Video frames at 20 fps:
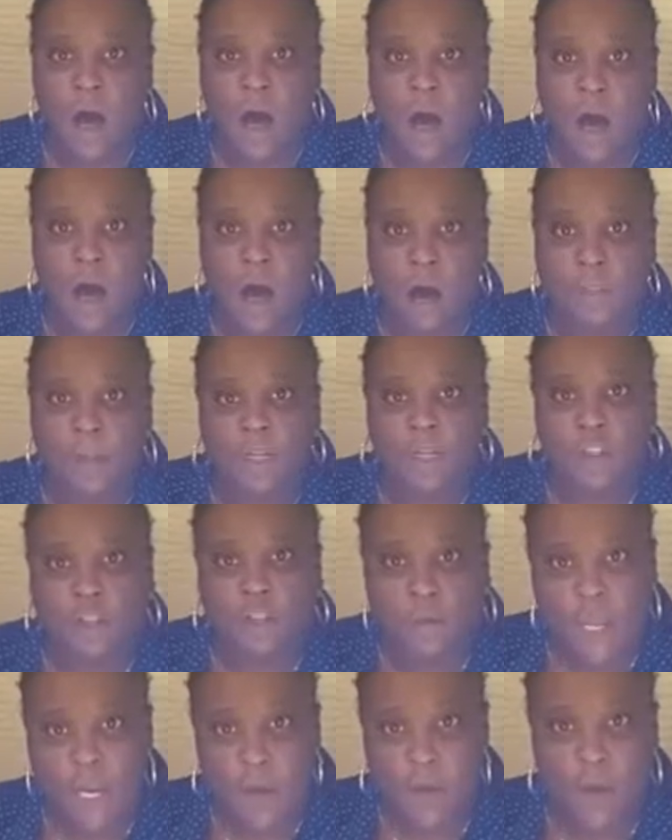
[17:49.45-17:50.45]
a
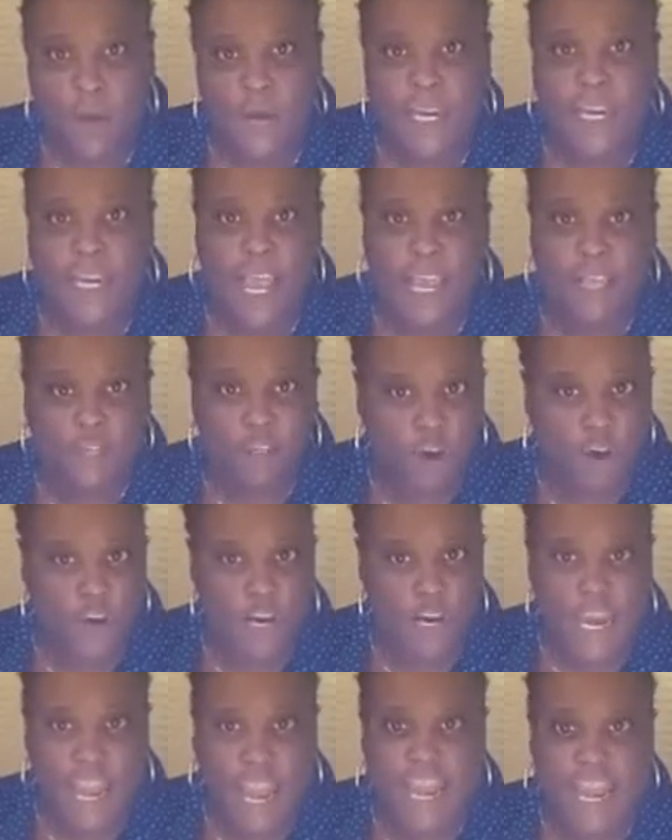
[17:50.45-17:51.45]
21-day,
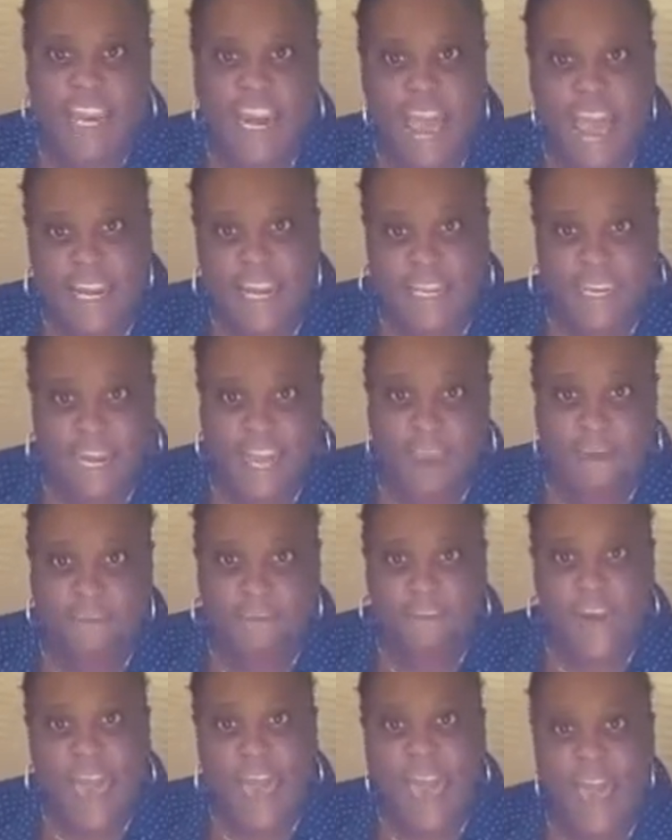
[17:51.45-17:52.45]
30-day, 90-day
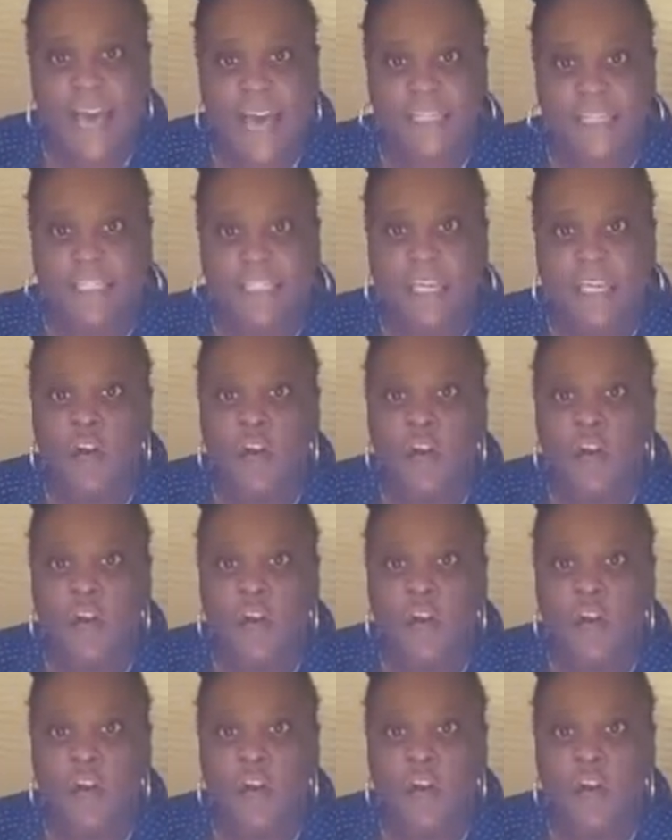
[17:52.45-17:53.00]
fast,